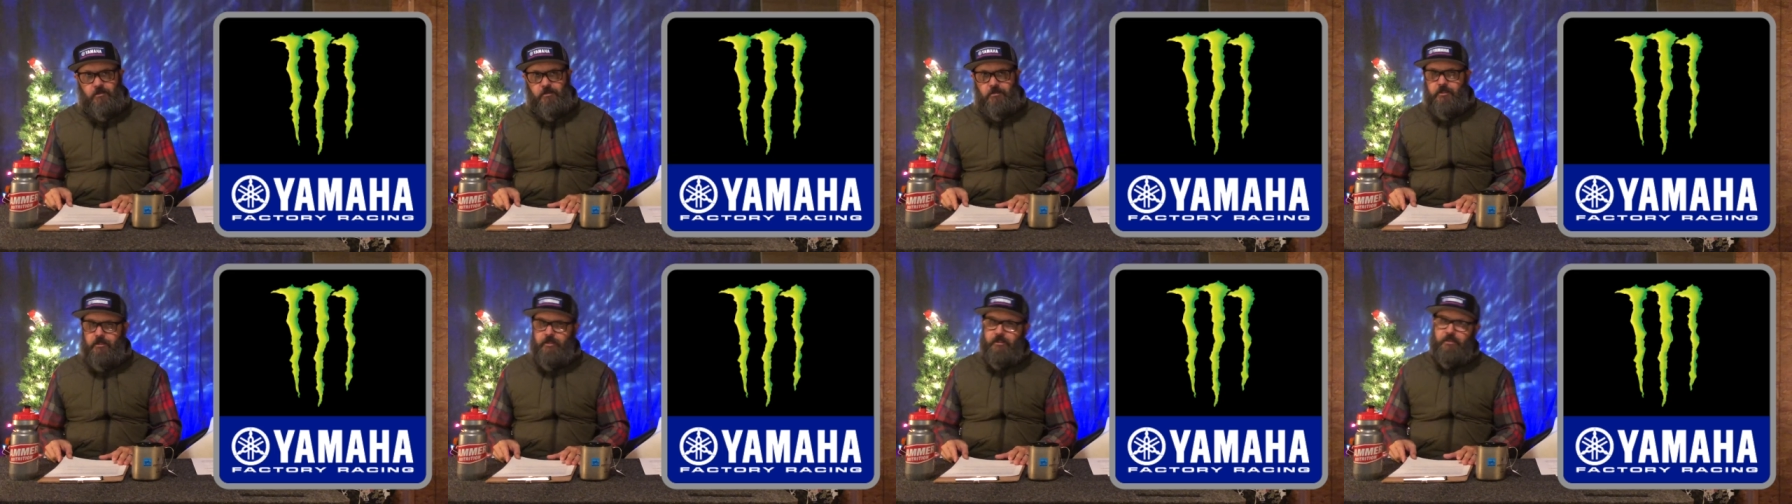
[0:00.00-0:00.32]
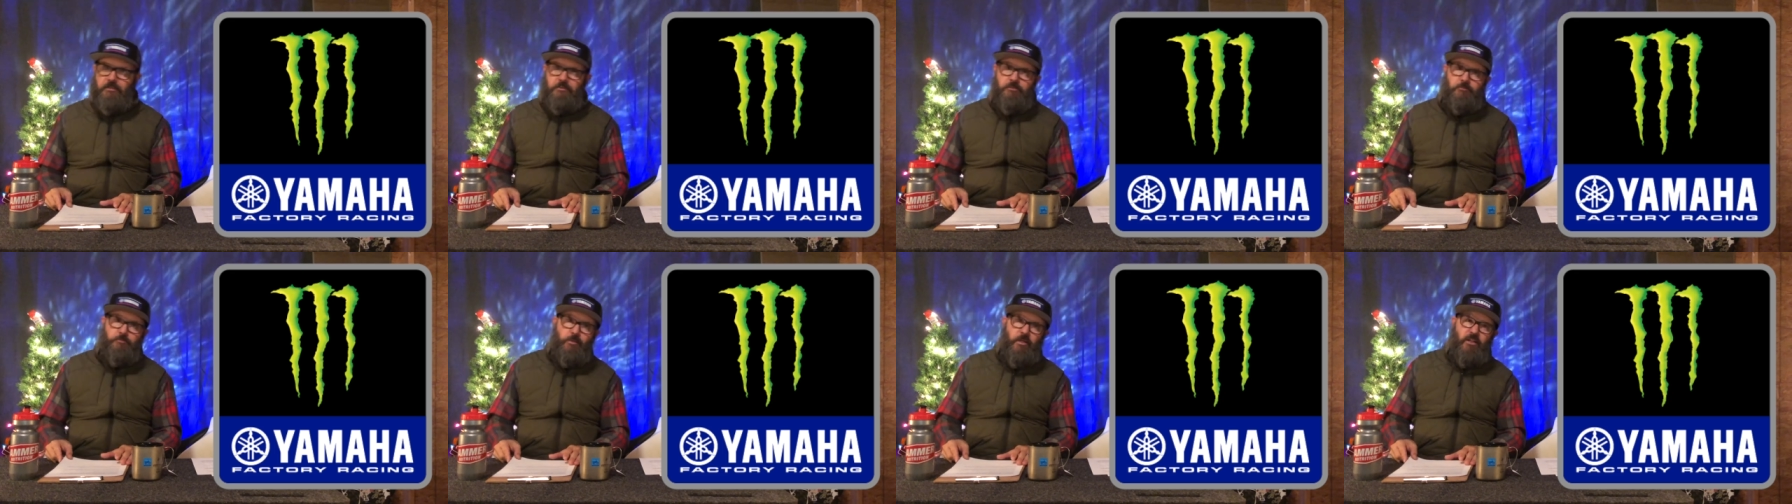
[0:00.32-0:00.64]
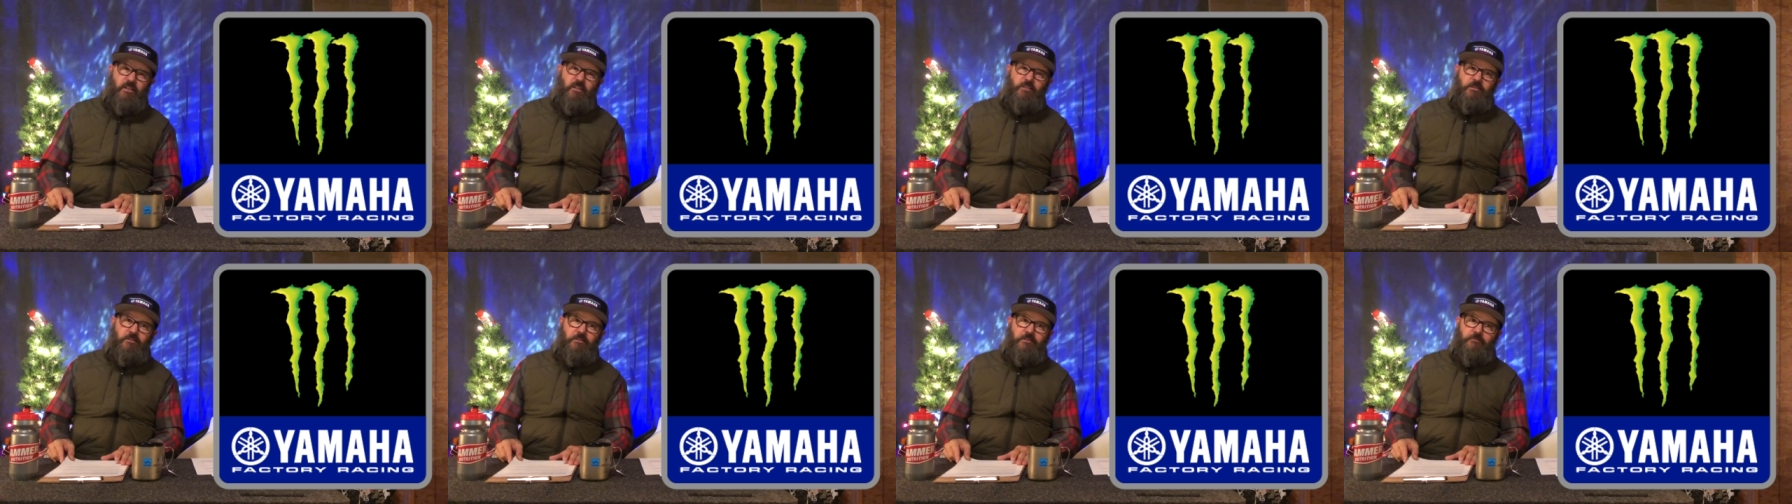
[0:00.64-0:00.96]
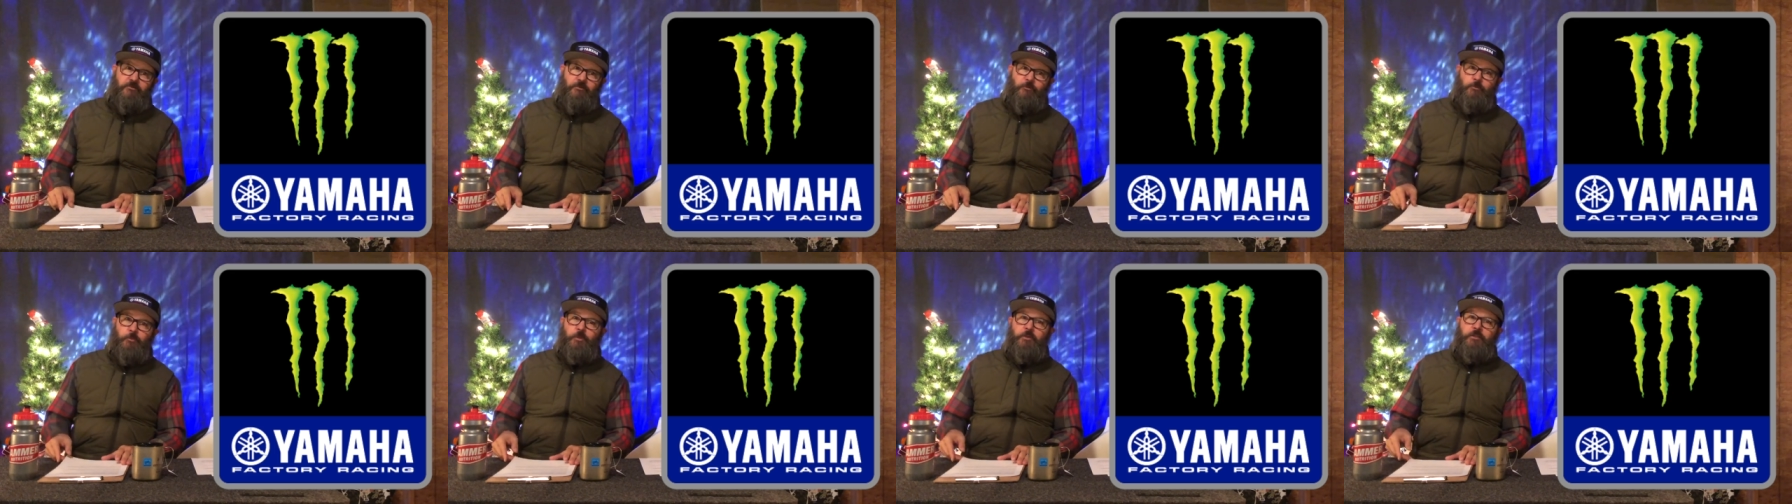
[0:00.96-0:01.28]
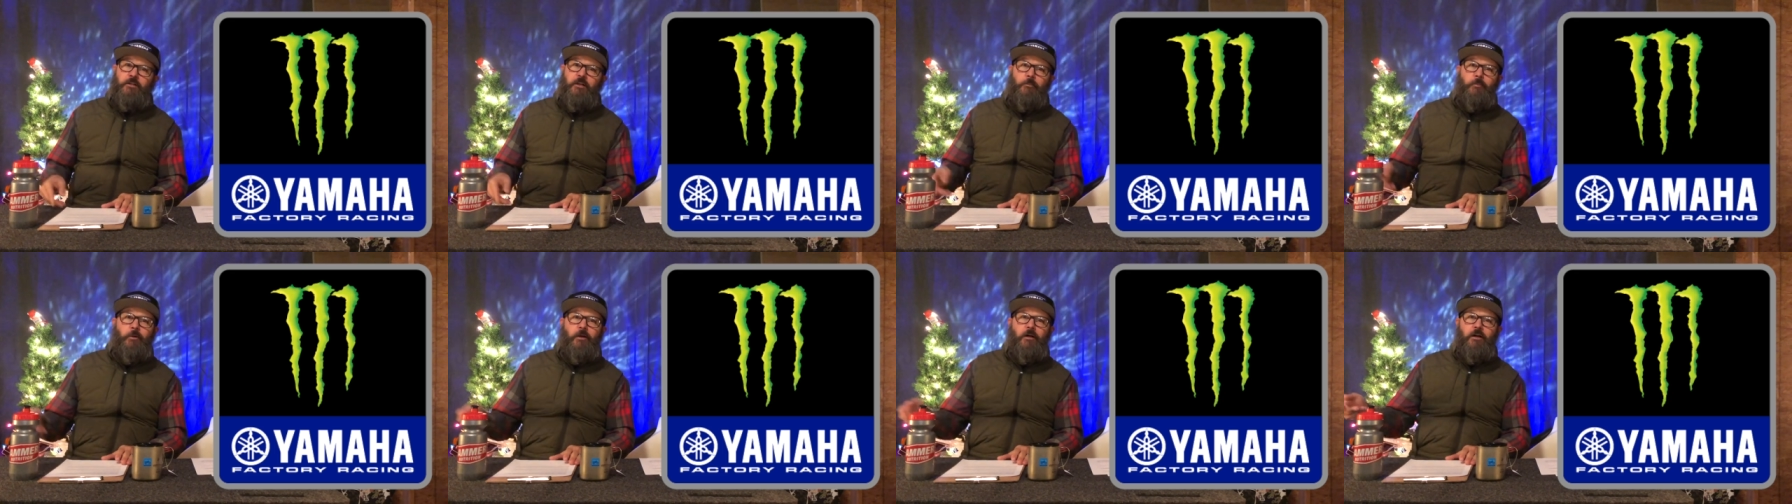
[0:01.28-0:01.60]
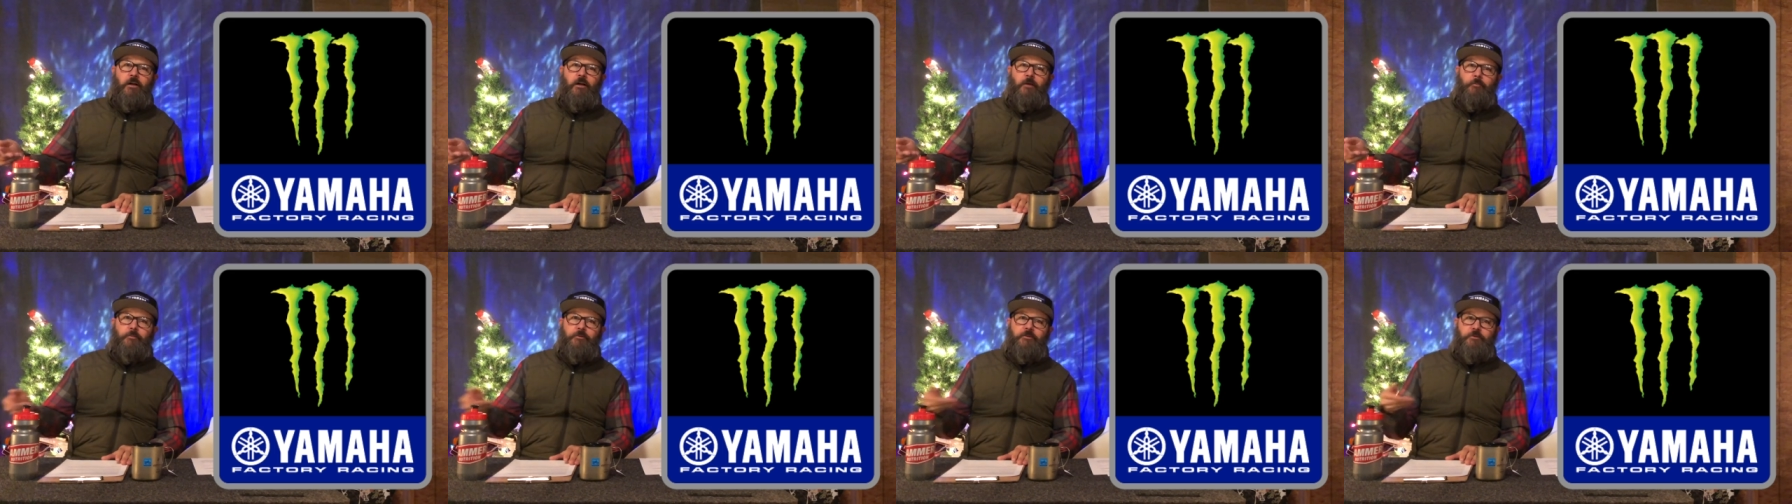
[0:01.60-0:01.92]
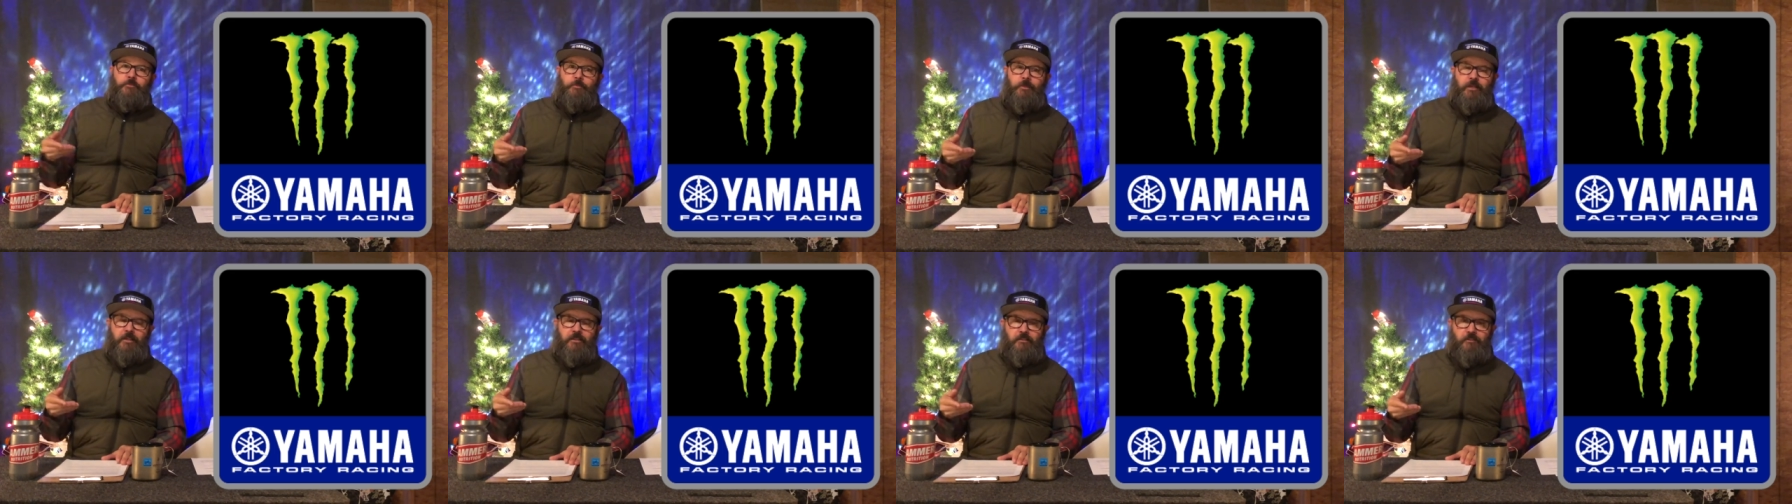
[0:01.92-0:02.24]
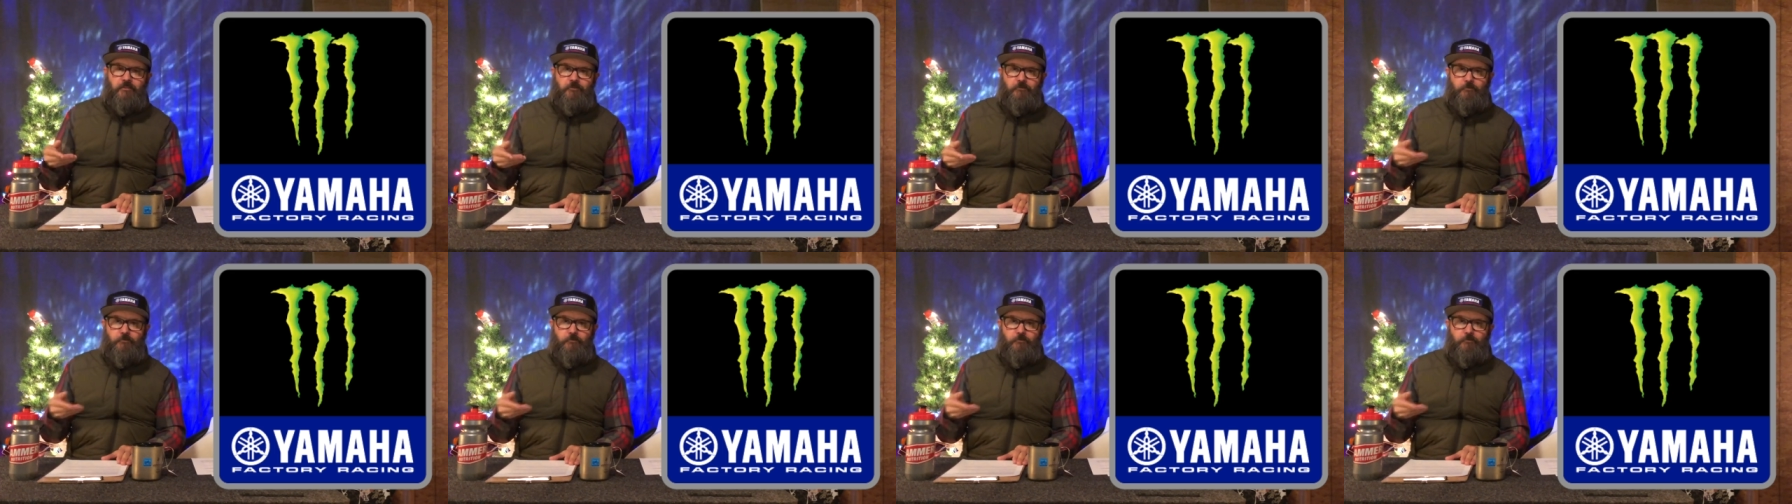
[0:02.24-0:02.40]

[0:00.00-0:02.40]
and especially from a Yamaha perspective,